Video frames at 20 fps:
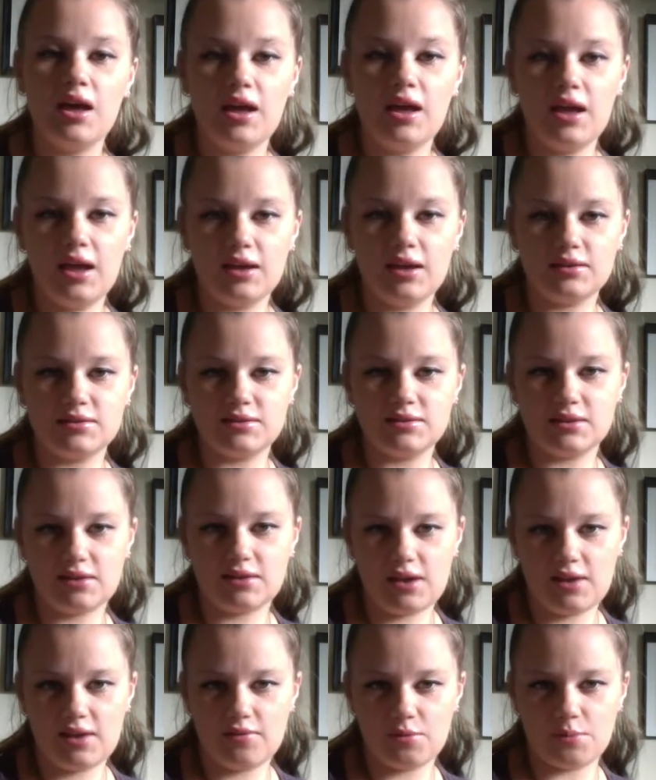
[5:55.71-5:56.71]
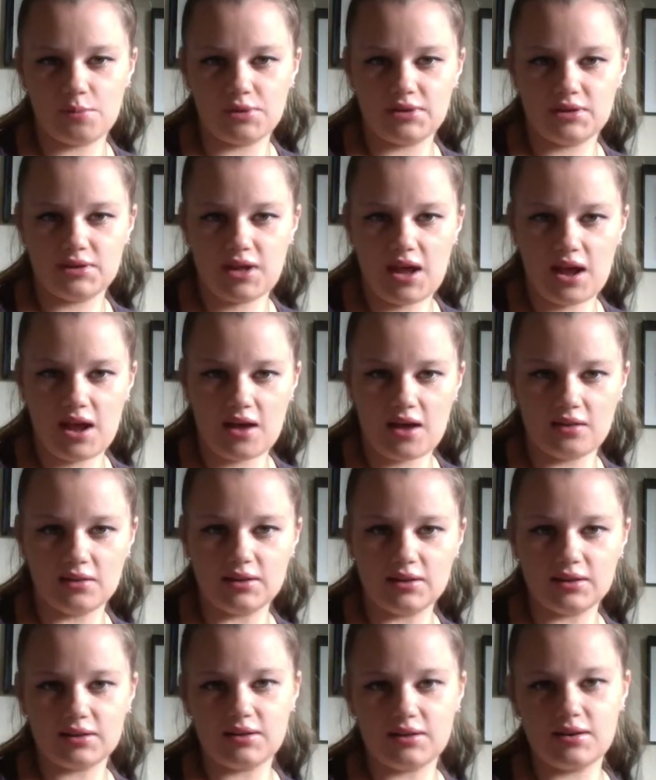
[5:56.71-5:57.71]
It's kind of a
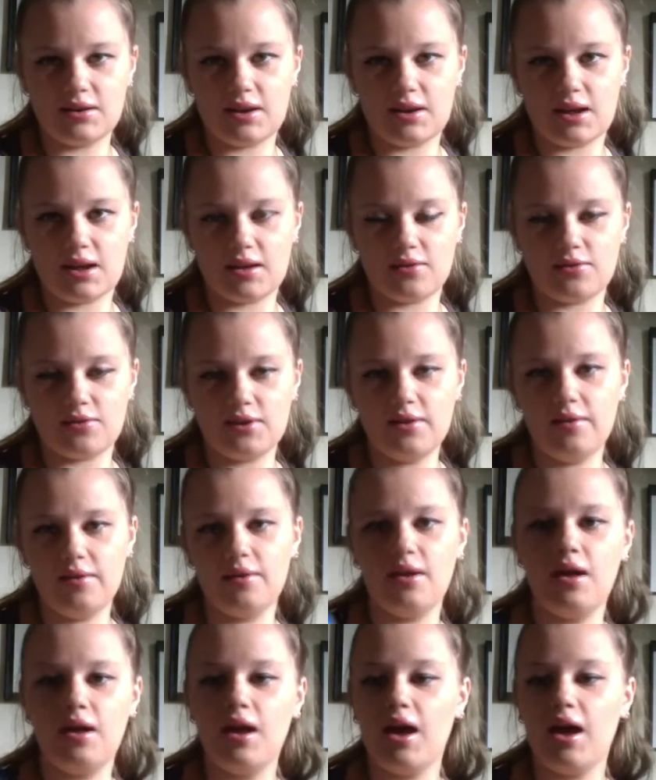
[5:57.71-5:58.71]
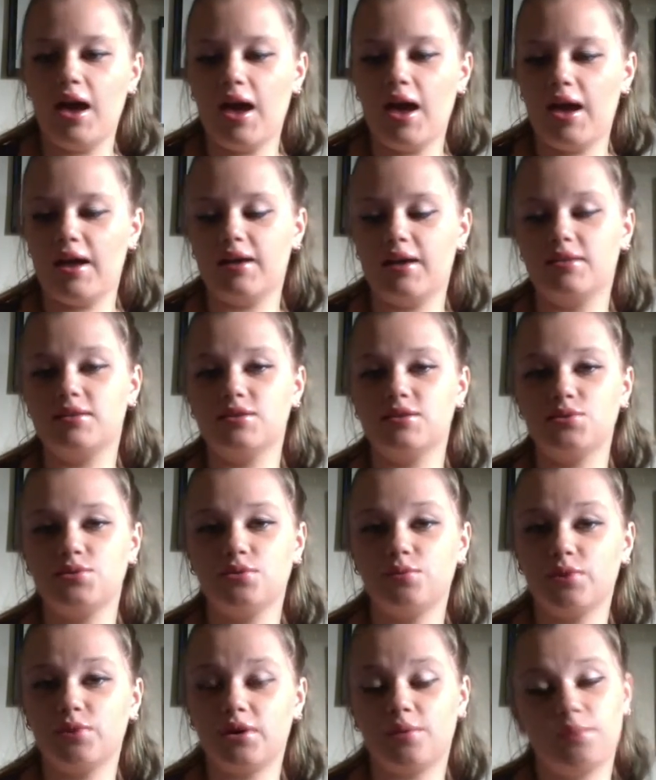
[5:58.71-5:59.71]
metallic navy, and this one
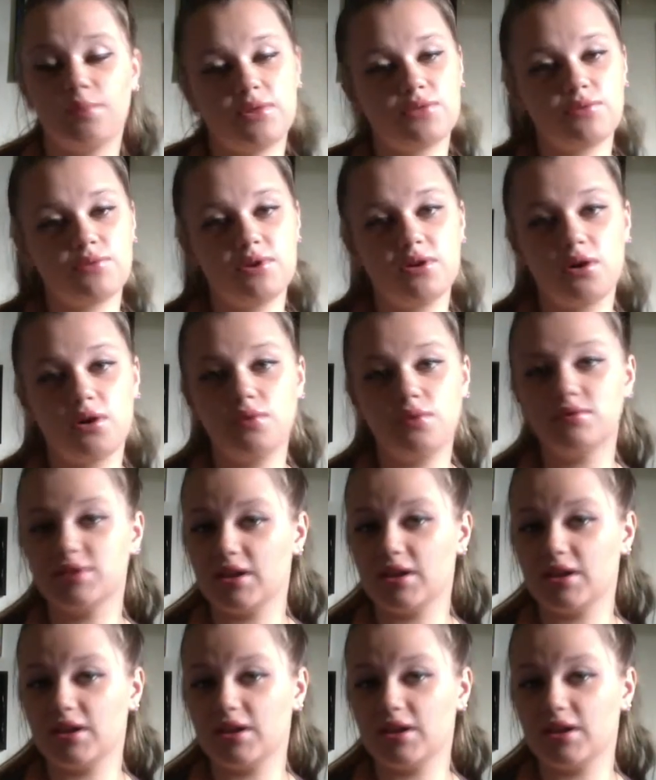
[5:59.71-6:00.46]
went on with 3 coats.